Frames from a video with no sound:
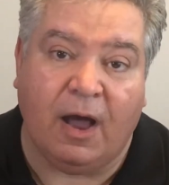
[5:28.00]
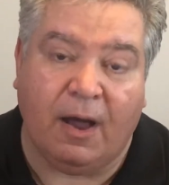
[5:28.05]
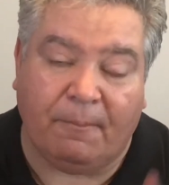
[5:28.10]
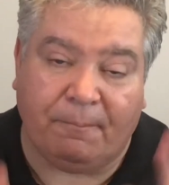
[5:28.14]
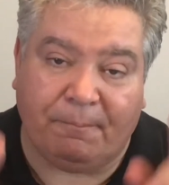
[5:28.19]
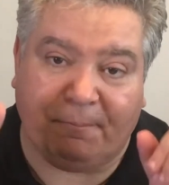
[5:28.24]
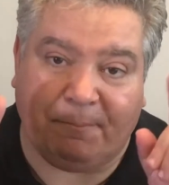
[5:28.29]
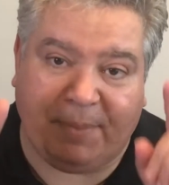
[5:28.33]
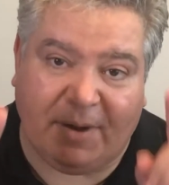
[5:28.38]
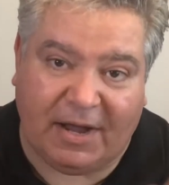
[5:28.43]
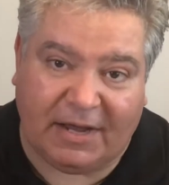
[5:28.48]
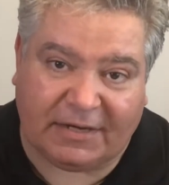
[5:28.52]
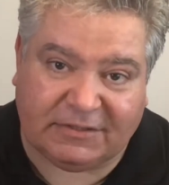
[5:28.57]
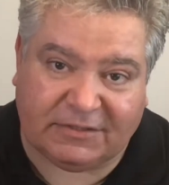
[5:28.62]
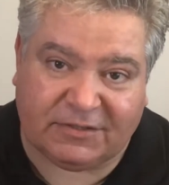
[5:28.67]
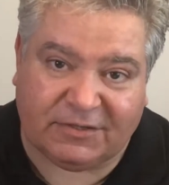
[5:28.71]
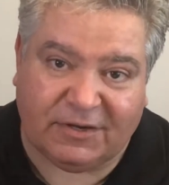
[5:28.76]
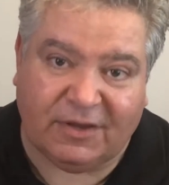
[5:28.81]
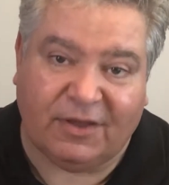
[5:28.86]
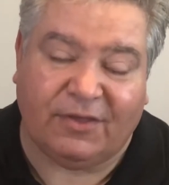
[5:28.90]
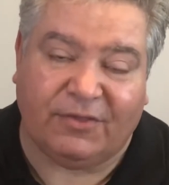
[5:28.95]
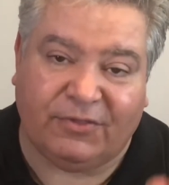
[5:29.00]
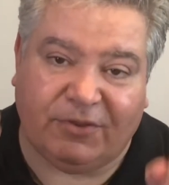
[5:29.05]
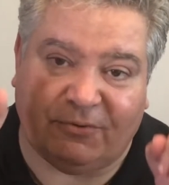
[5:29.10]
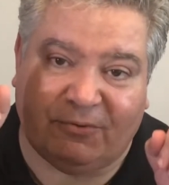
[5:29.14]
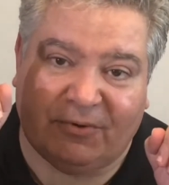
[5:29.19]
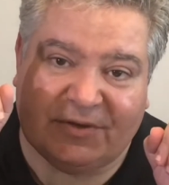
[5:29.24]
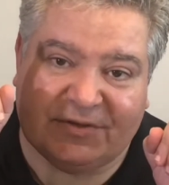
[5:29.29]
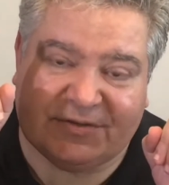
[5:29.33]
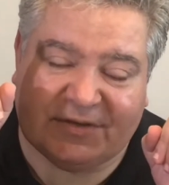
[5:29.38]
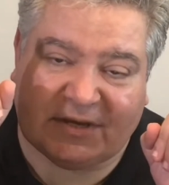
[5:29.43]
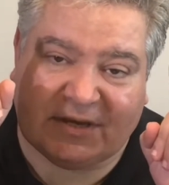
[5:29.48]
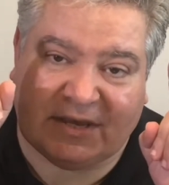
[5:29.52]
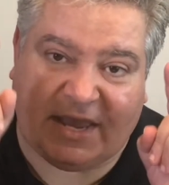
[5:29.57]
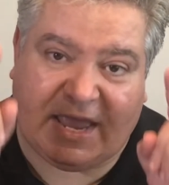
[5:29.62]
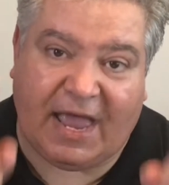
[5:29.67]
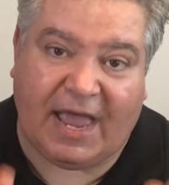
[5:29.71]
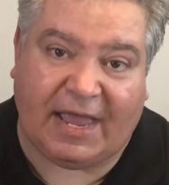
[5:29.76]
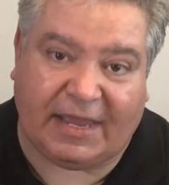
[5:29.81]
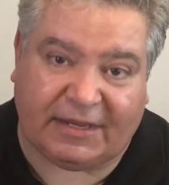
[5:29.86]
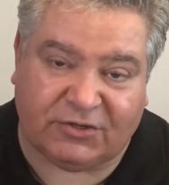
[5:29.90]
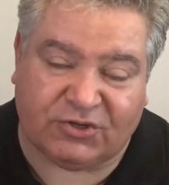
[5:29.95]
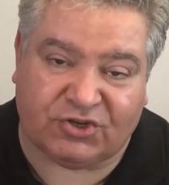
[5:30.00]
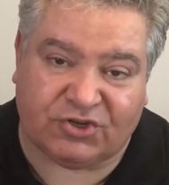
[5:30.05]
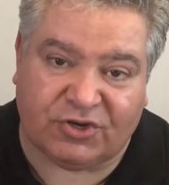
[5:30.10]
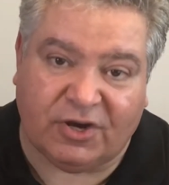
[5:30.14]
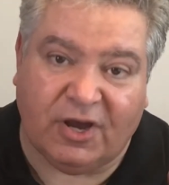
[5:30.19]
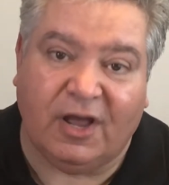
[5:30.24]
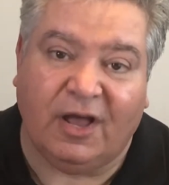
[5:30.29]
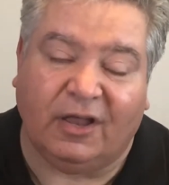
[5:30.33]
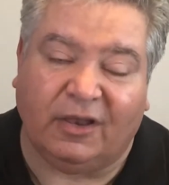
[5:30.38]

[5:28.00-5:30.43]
But there is a catch.